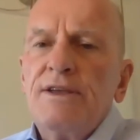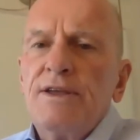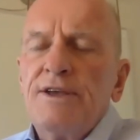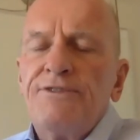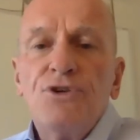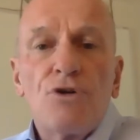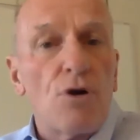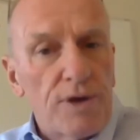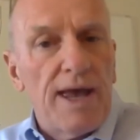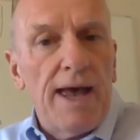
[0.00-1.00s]
If you're
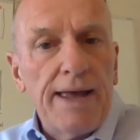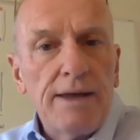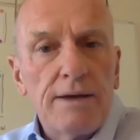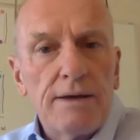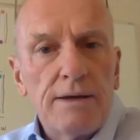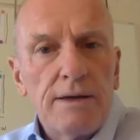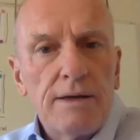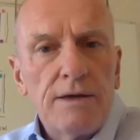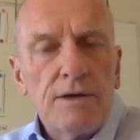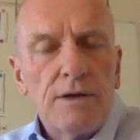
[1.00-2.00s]
okay
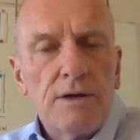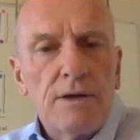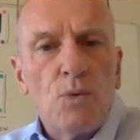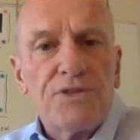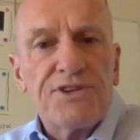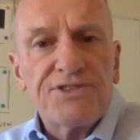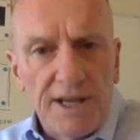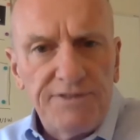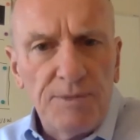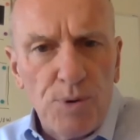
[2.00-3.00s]
with the
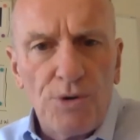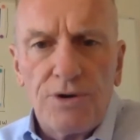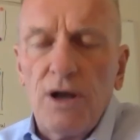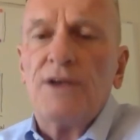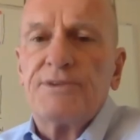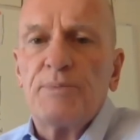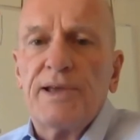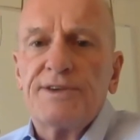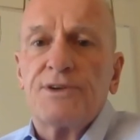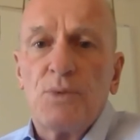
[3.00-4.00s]
safety protocols in
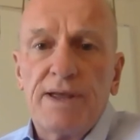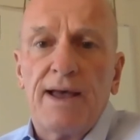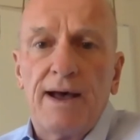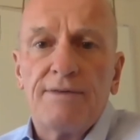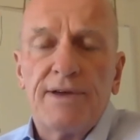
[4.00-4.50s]
place that we have,